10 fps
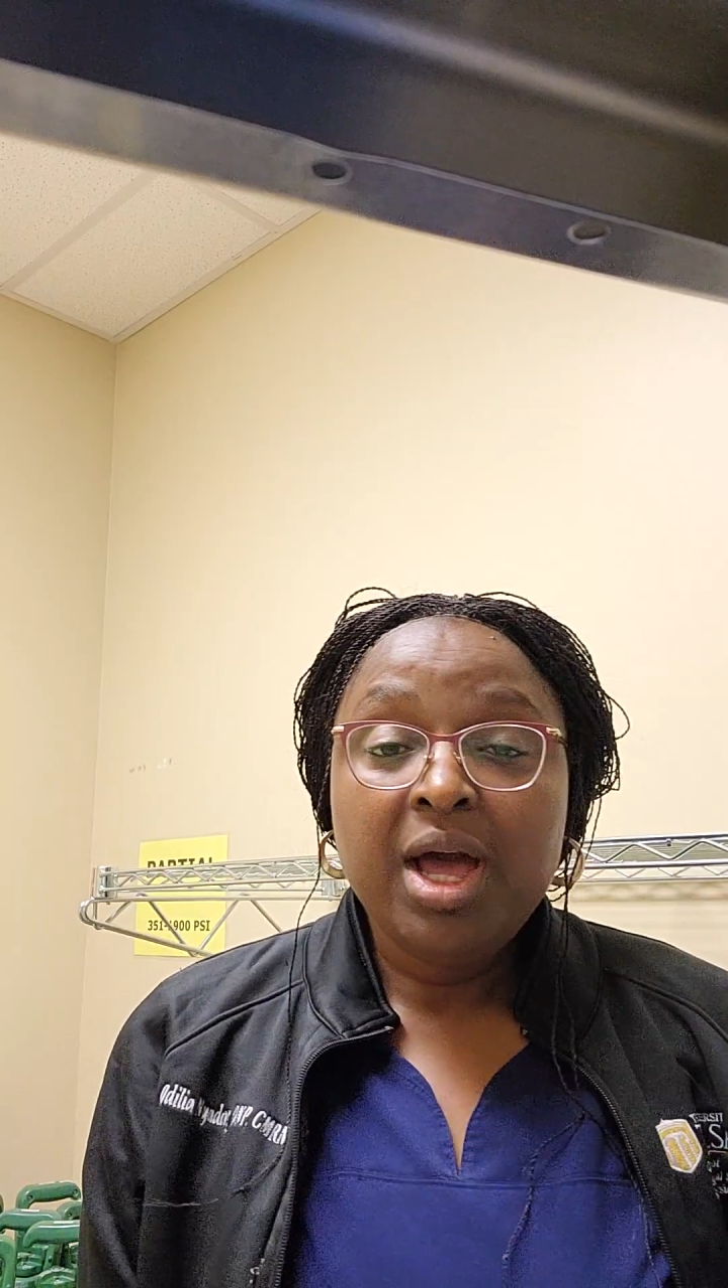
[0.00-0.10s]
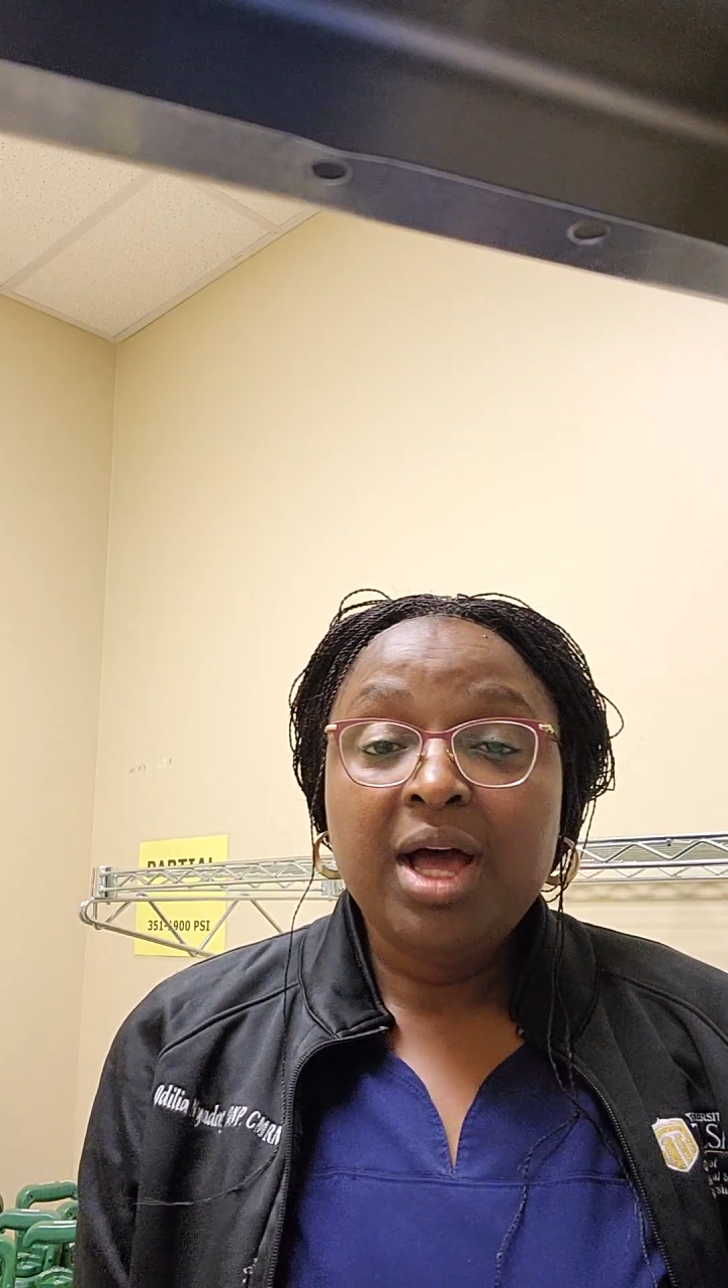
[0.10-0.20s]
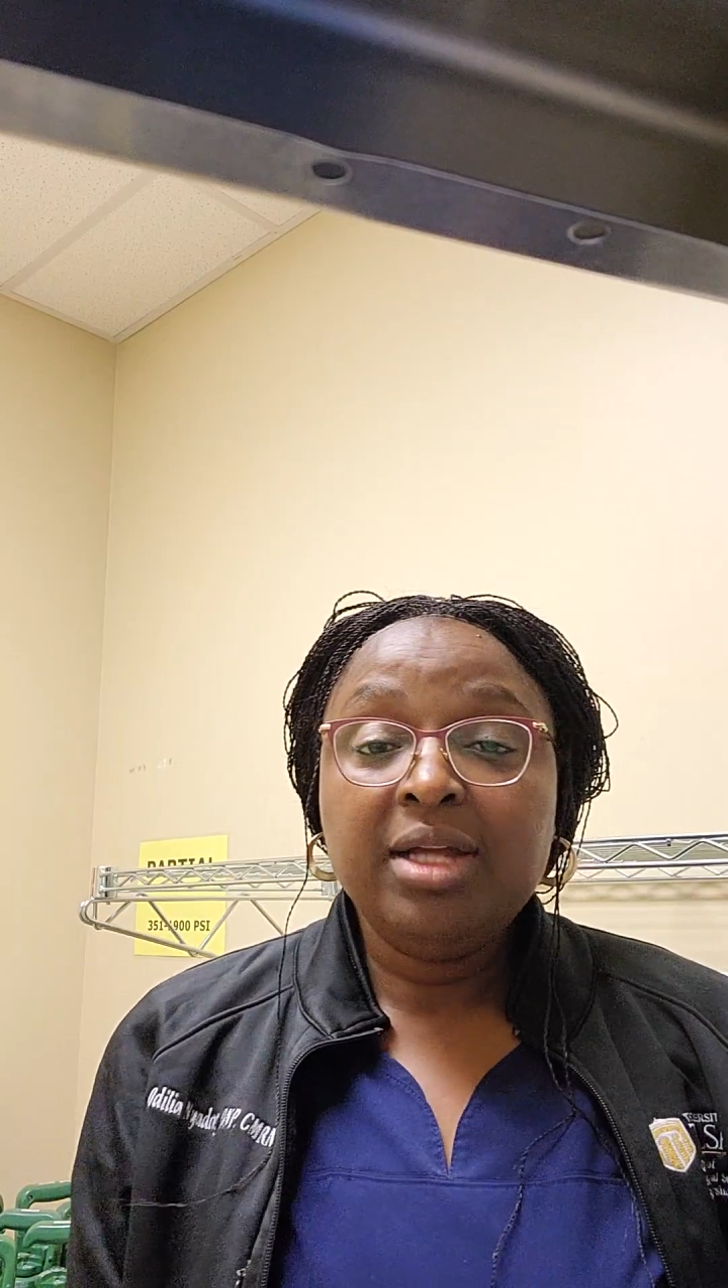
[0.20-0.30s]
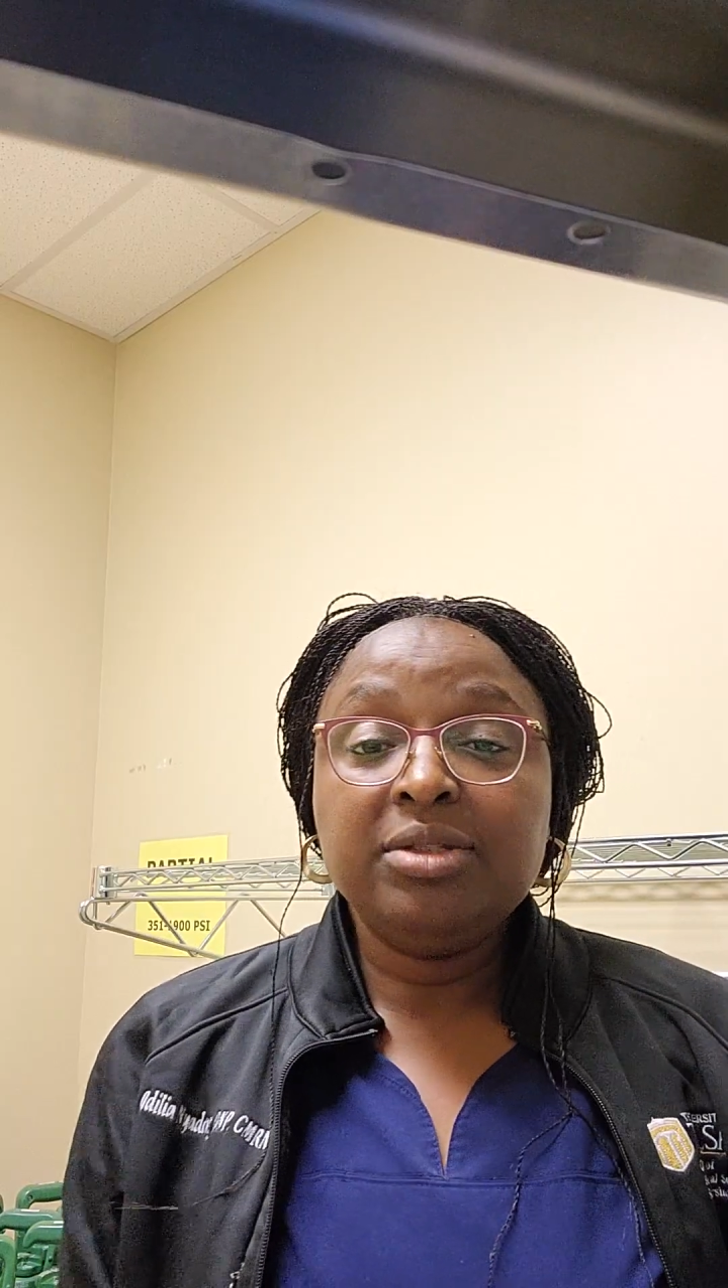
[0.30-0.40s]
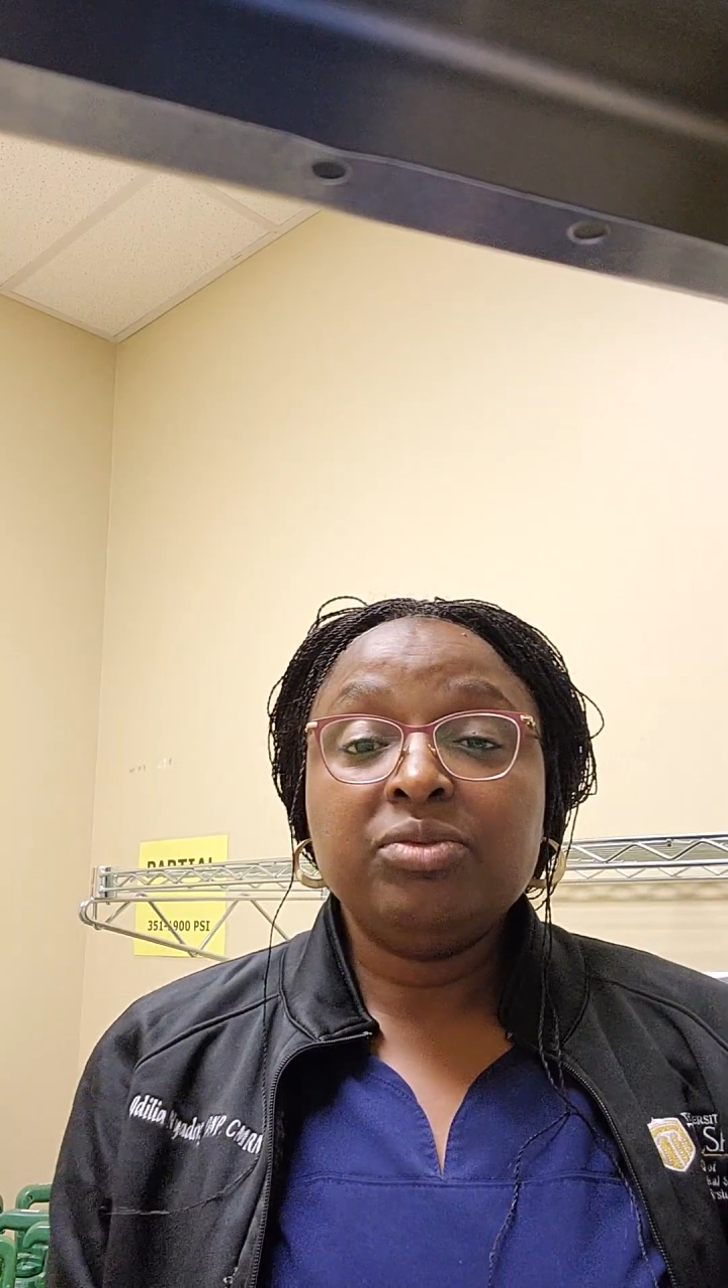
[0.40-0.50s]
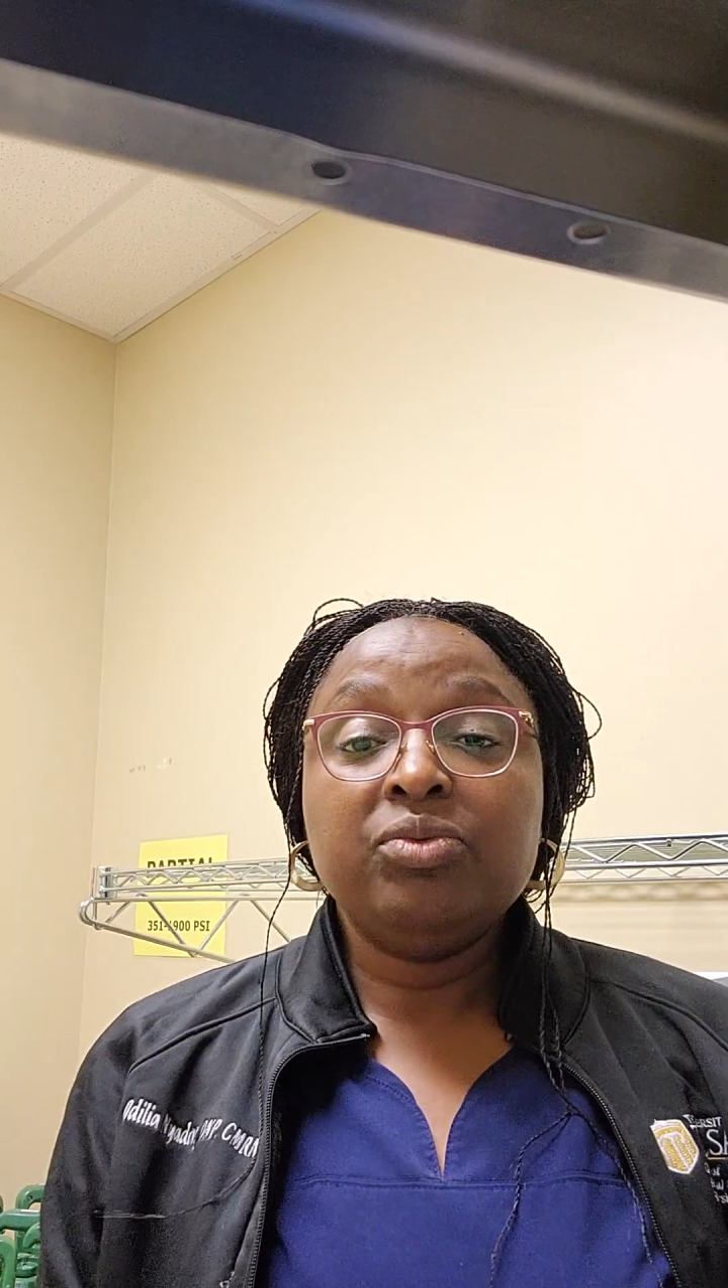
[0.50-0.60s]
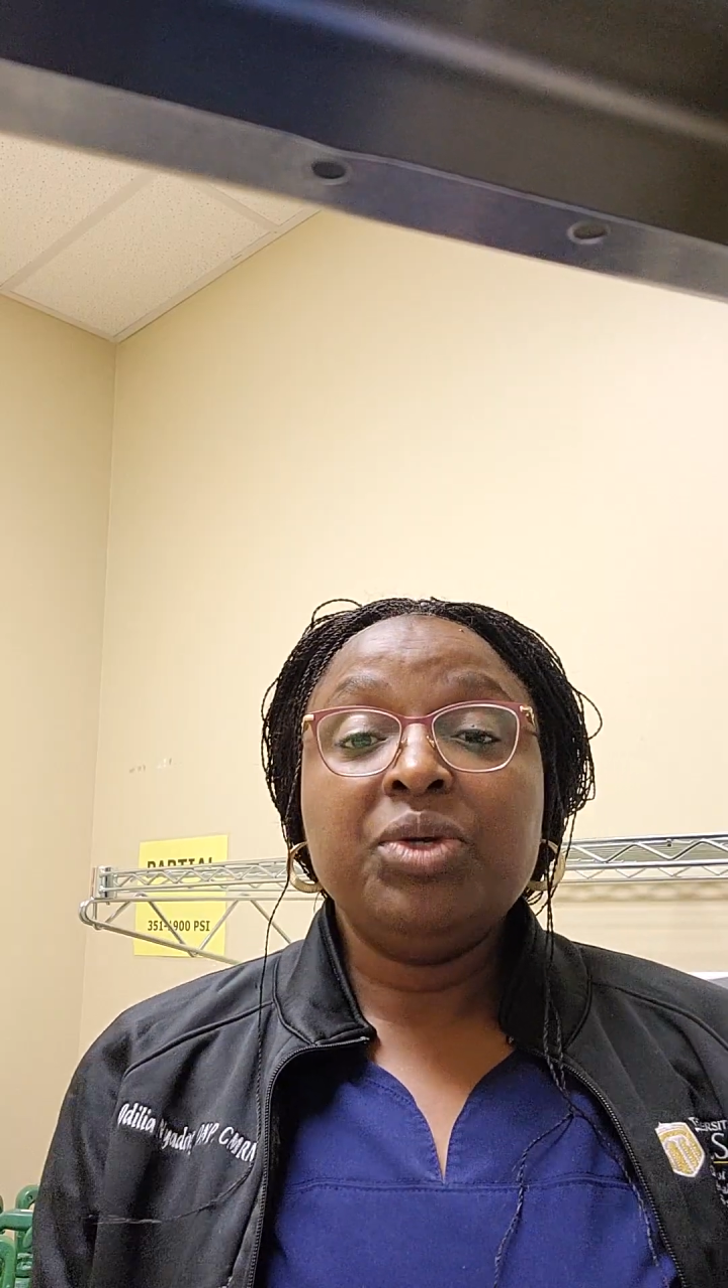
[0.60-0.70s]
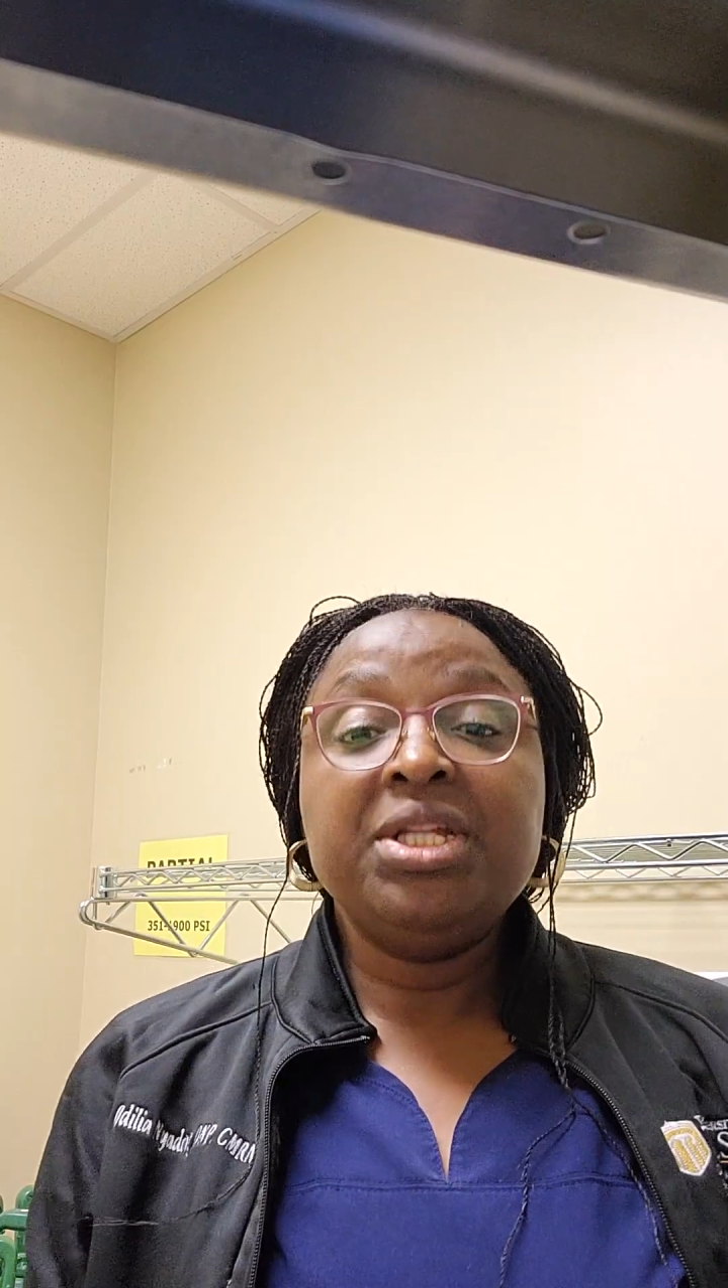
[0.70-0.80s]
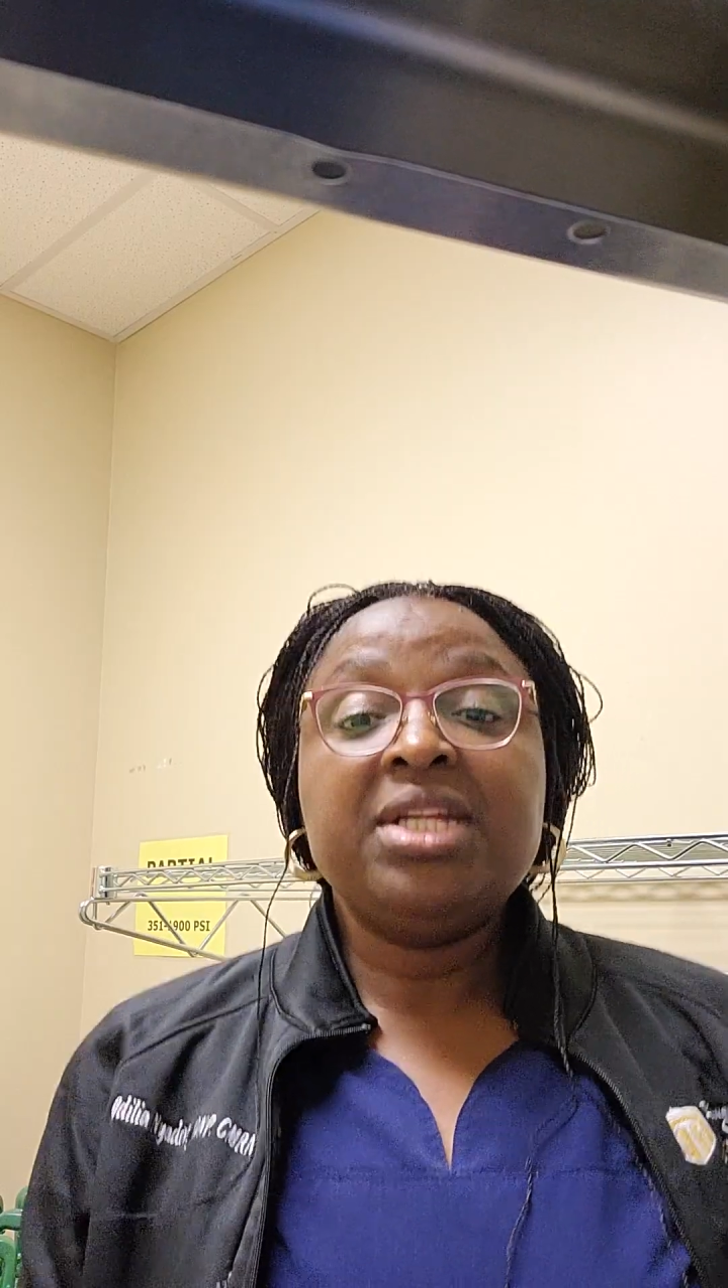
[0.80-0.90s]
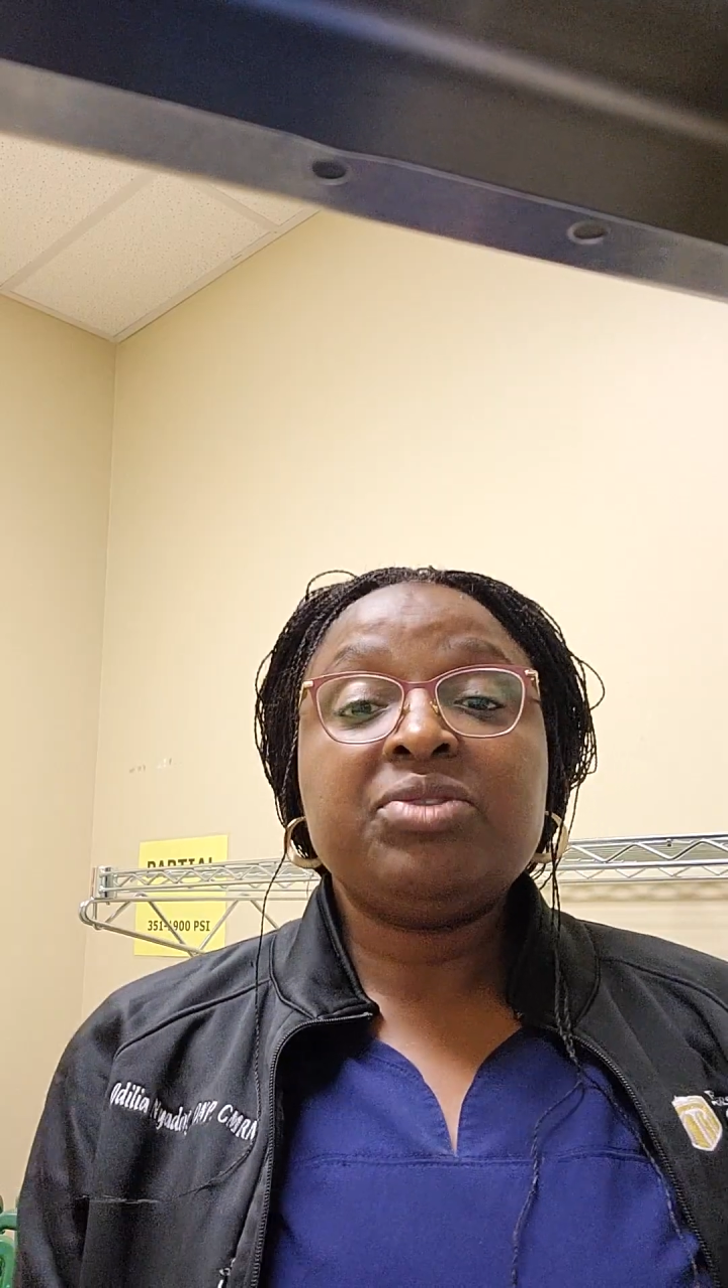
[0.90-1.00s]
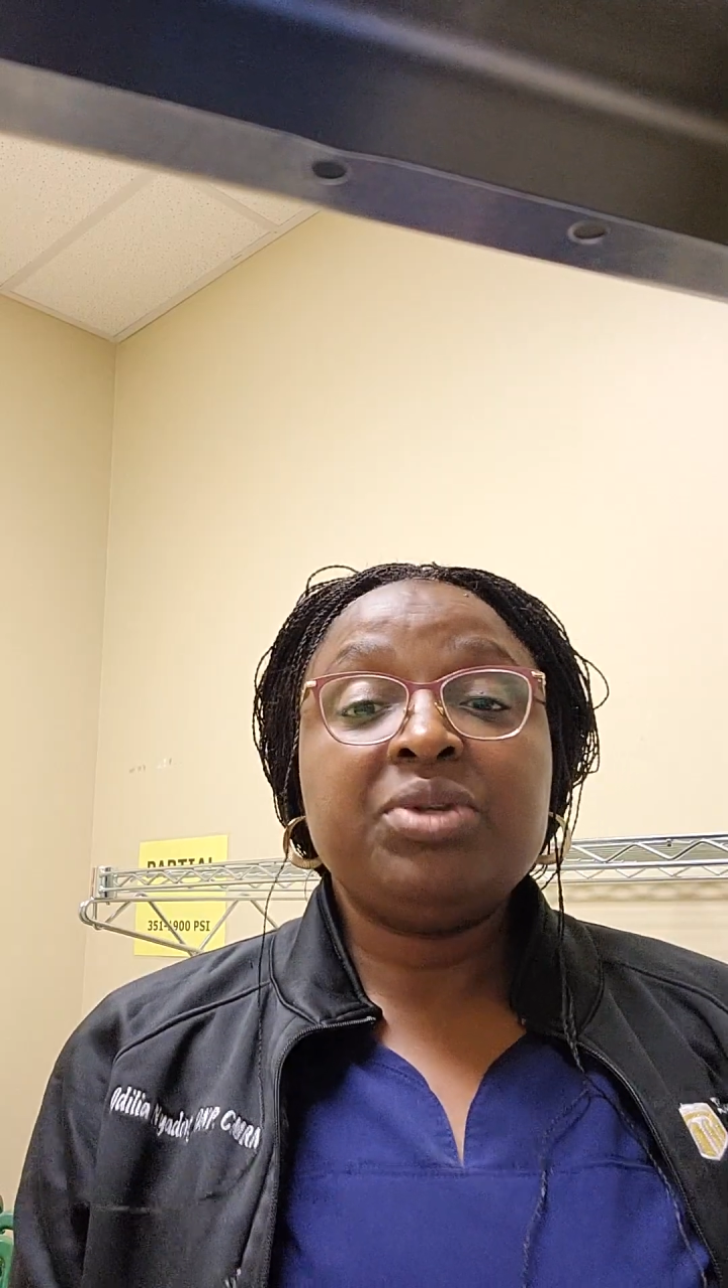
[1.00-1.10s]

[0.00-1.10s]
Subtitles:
and when